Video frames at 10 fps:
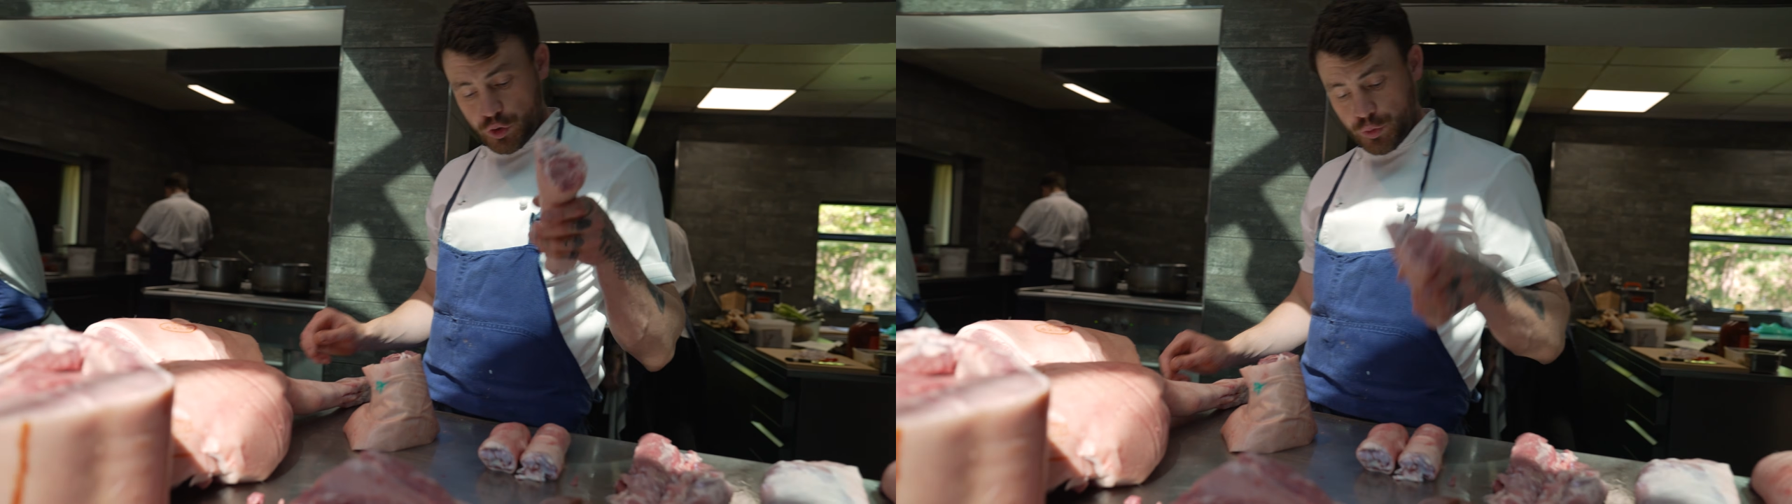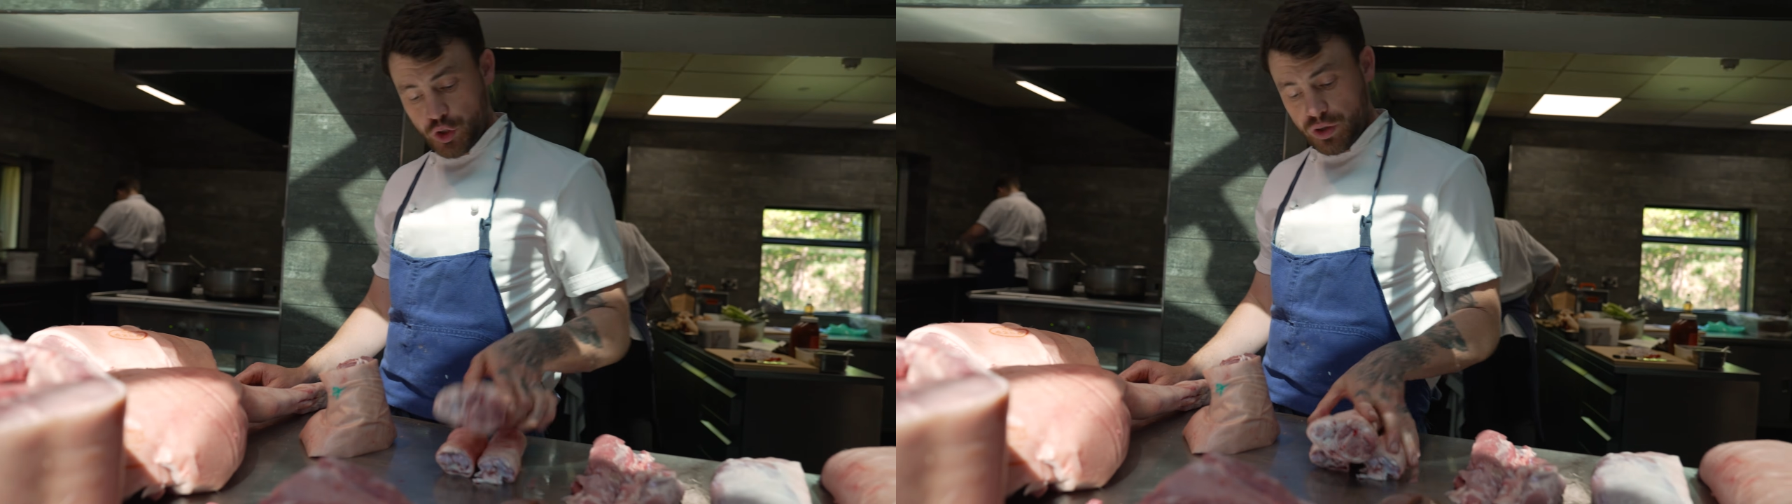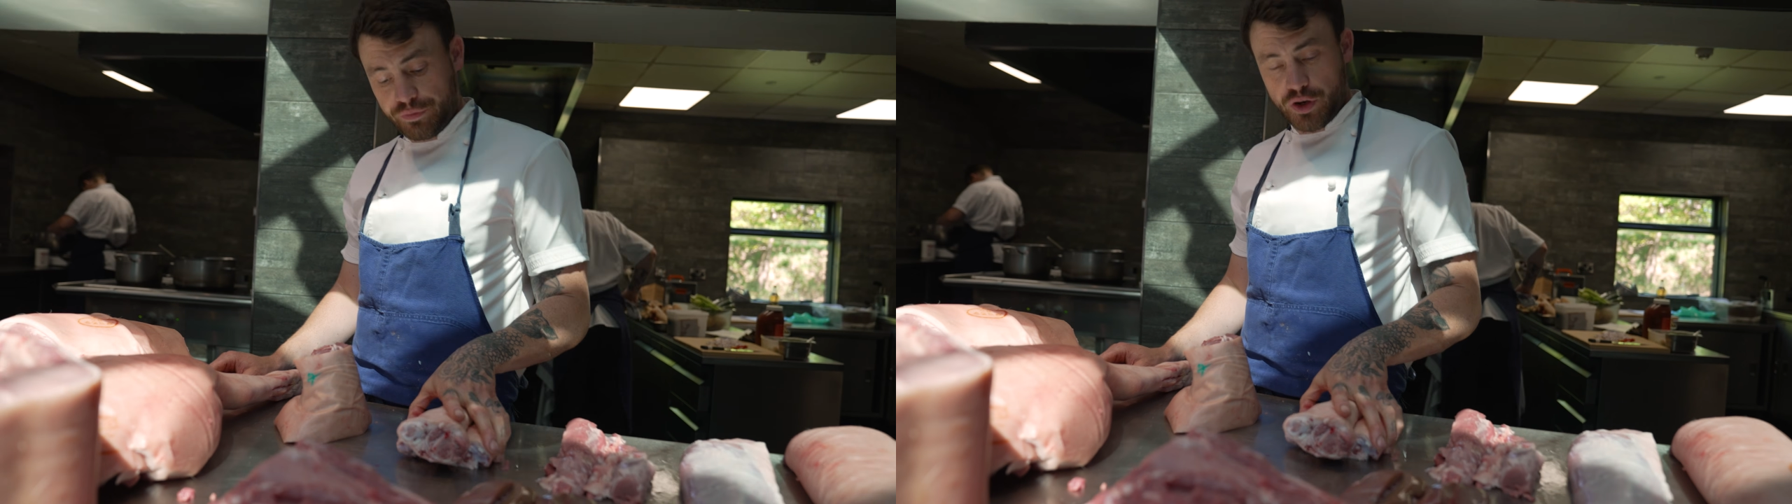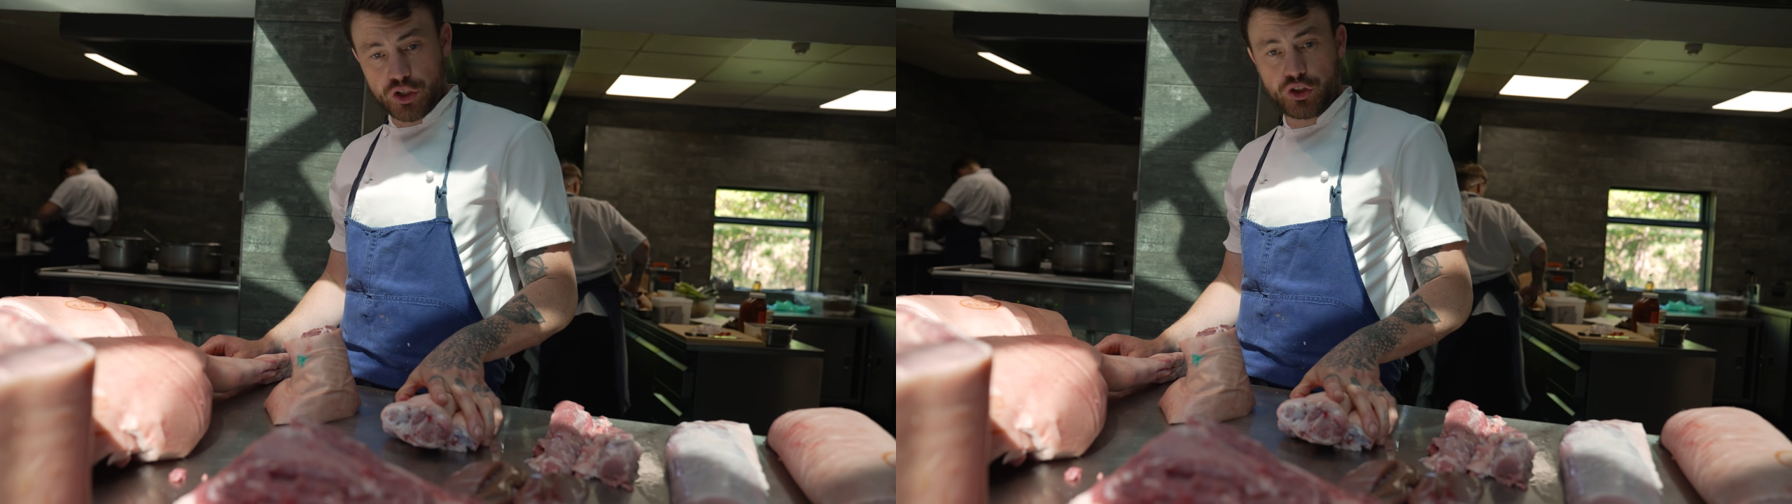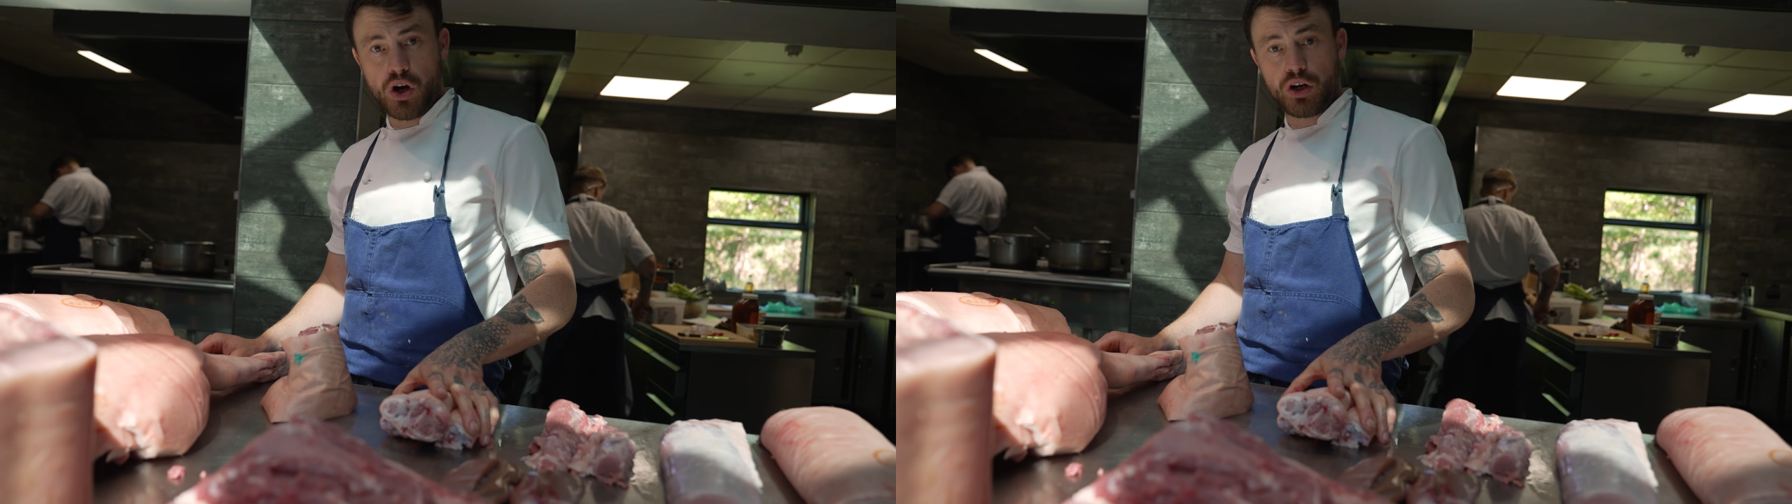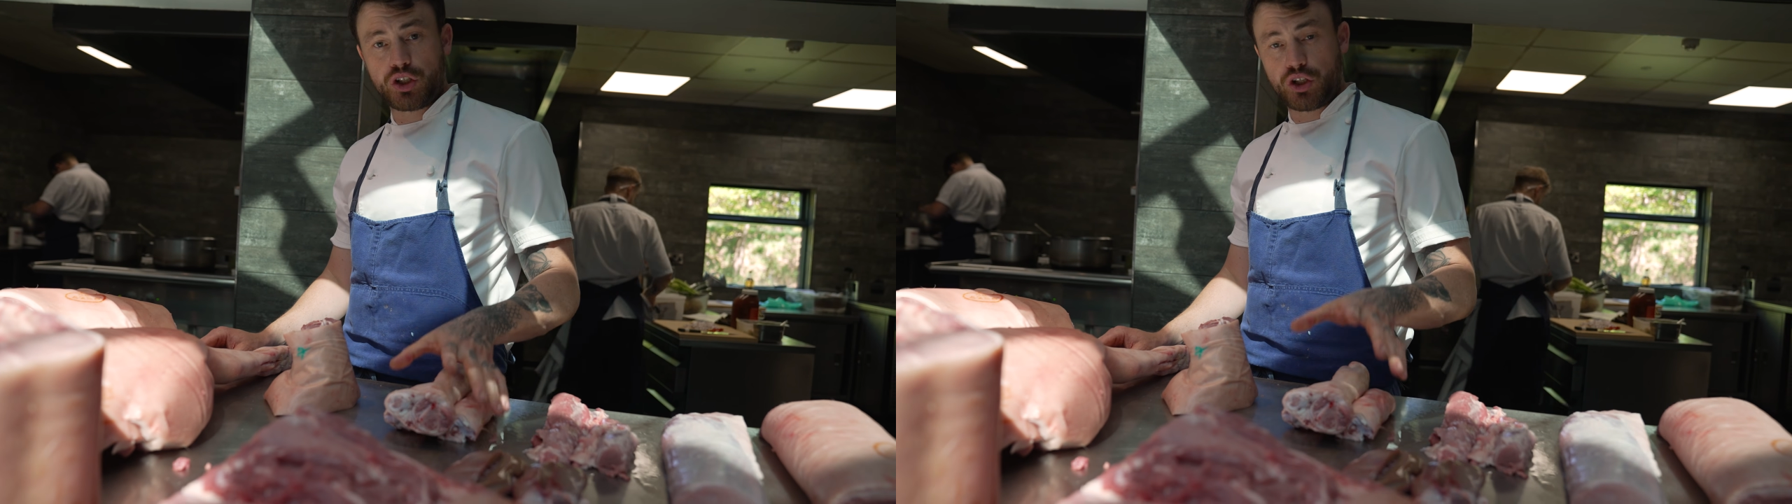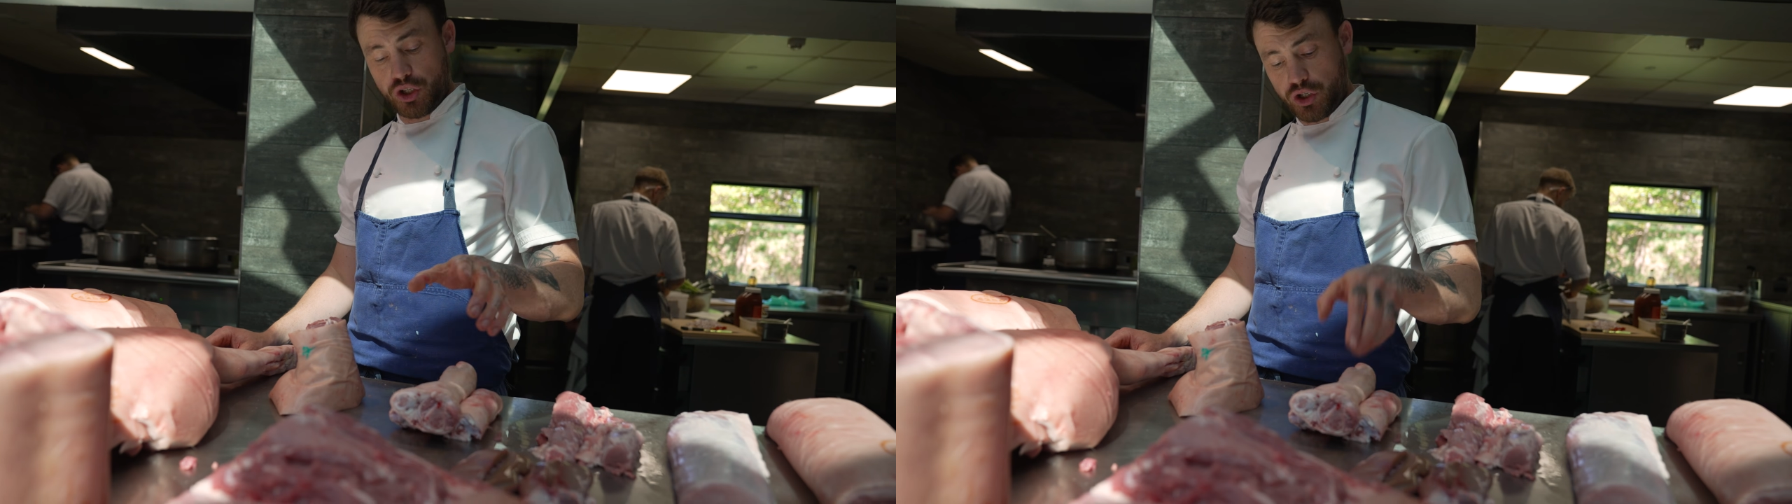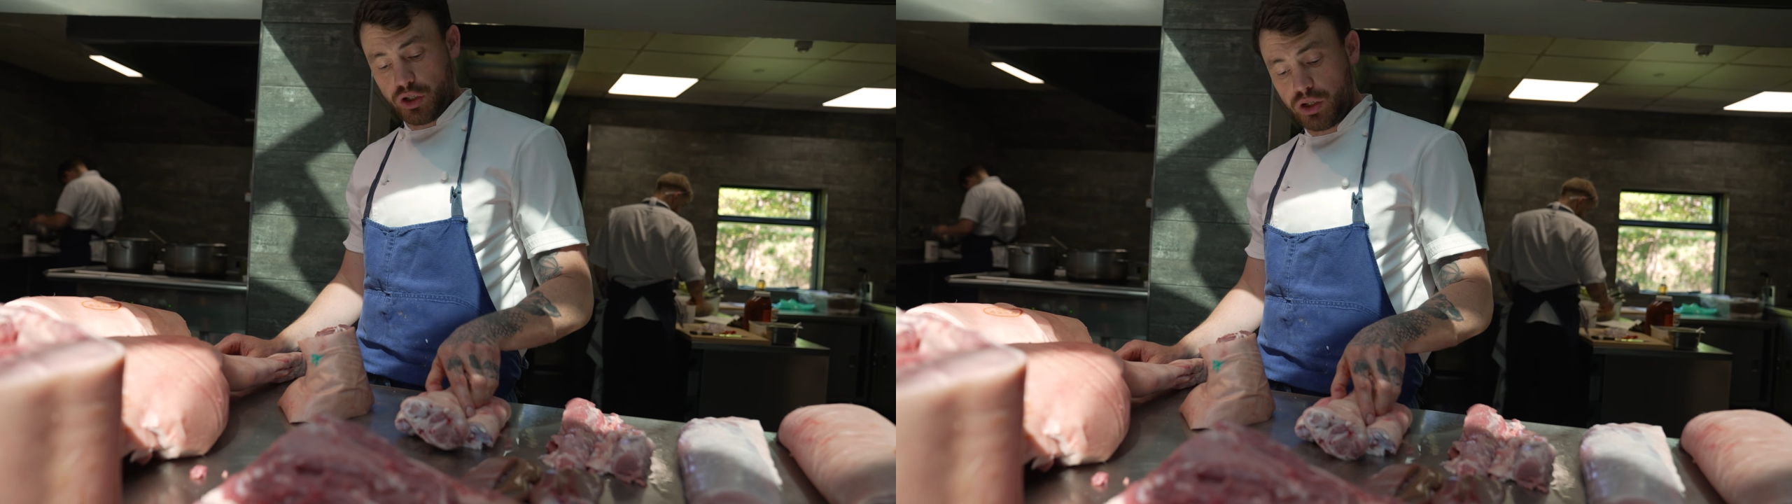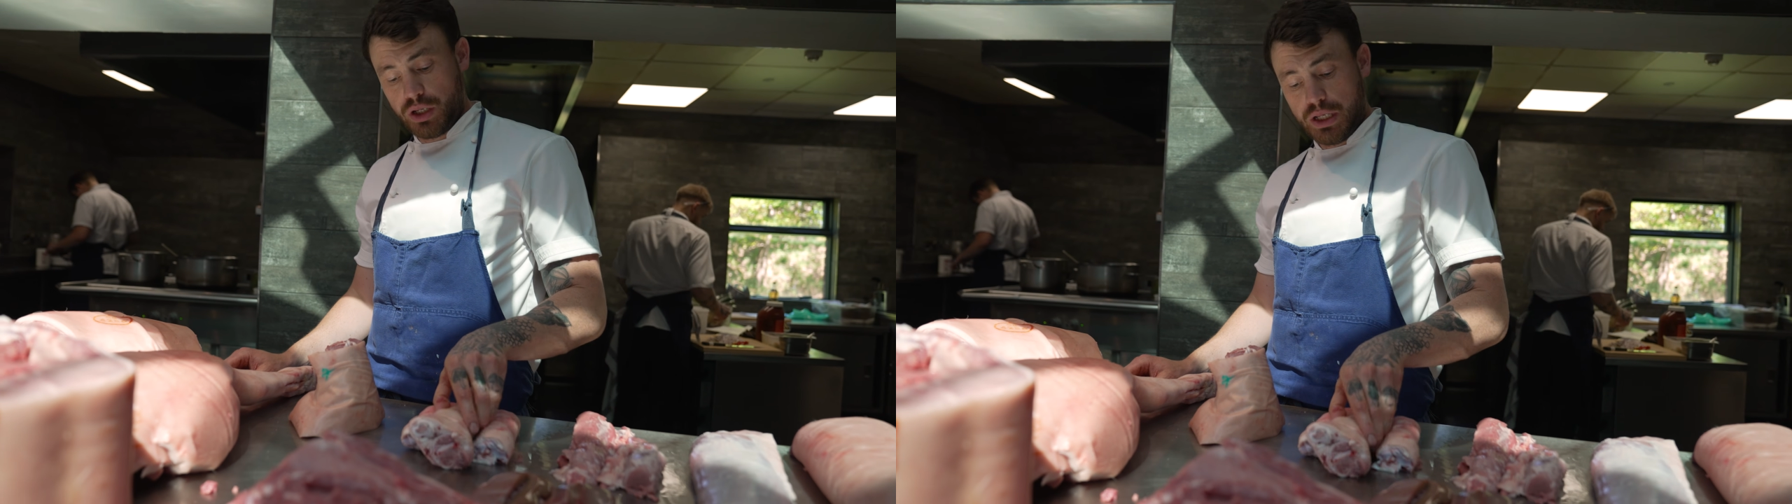which we use for our stocks, because it's got